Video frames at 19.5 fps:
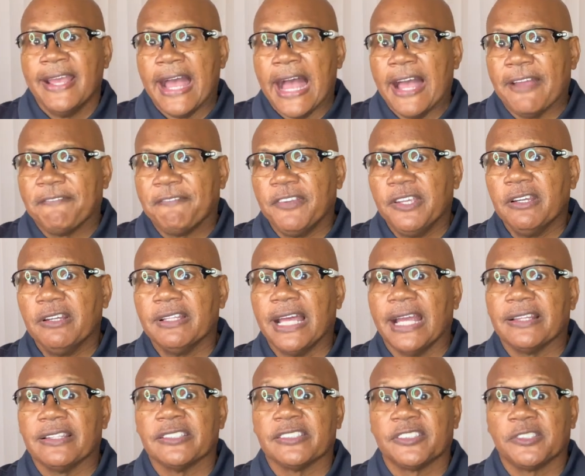I feel
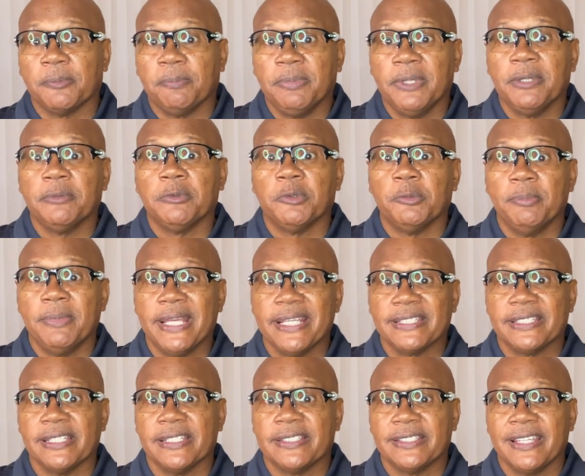like the subliminal
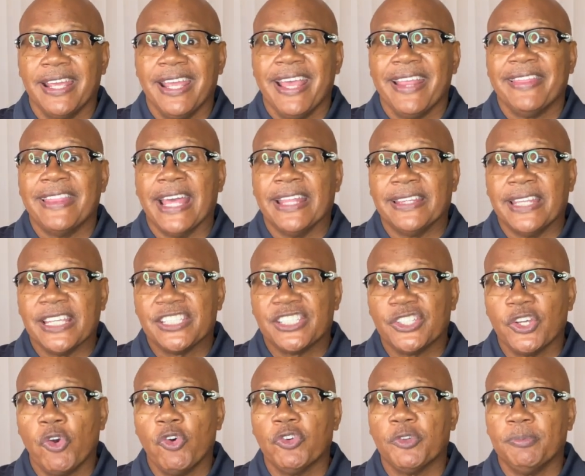message that they
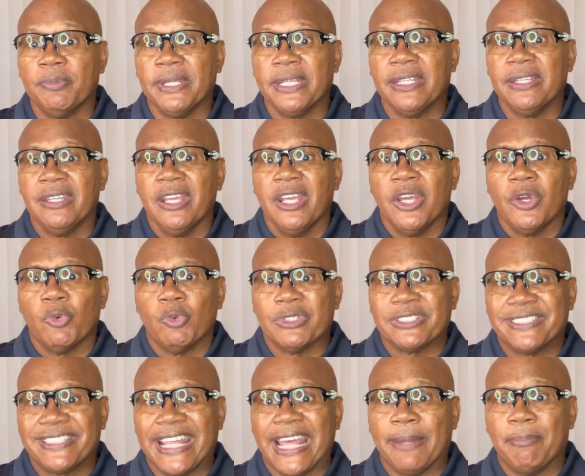showed me
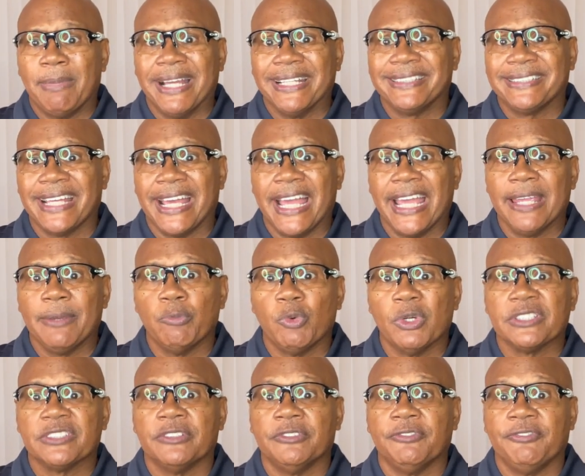was that my time
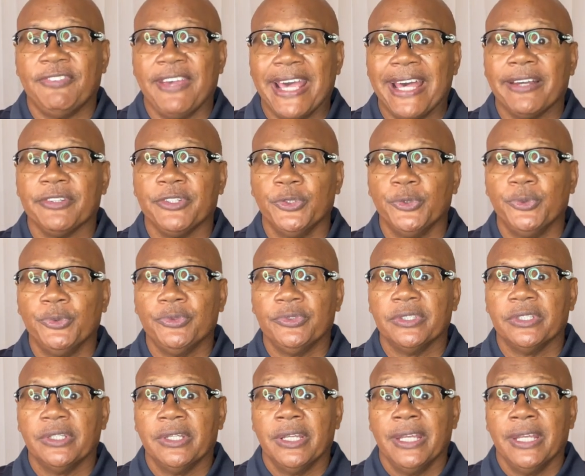wasn't valued